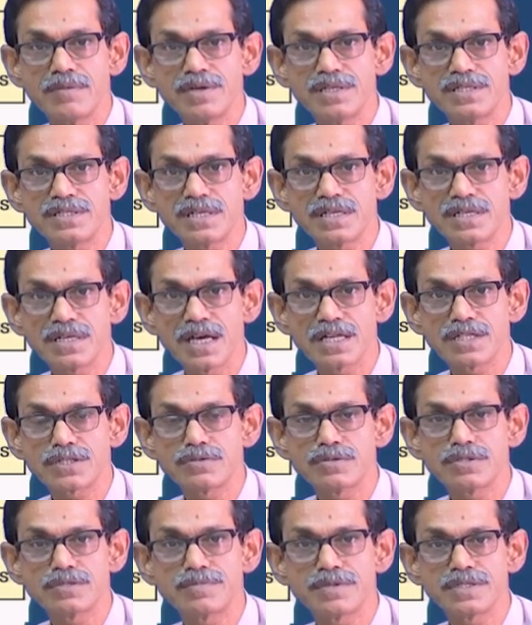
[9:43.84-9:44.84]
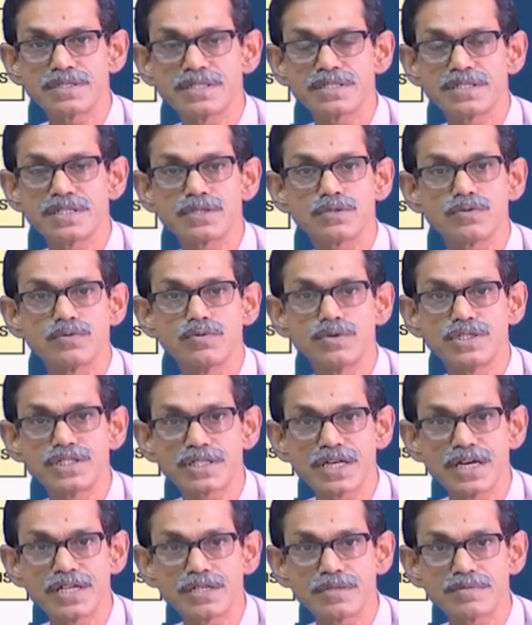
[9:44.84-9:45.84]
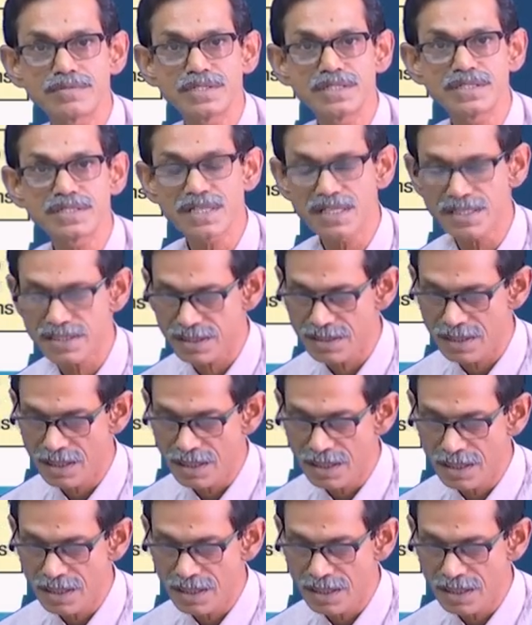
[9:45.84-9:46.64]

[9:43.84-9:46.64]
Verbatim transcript: MHC class 2 is presenting to which kind of T cells?